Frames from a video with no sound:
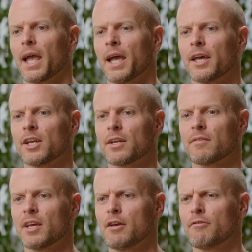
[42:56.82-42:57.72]
And
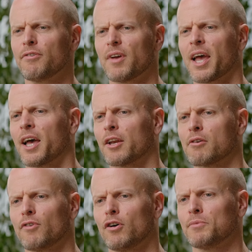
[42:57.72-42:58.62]
they've had
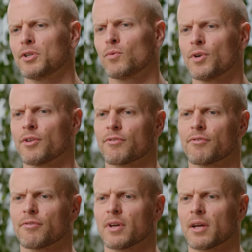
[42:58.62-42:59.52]
involvement
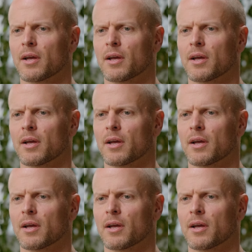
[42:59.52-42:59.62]
with,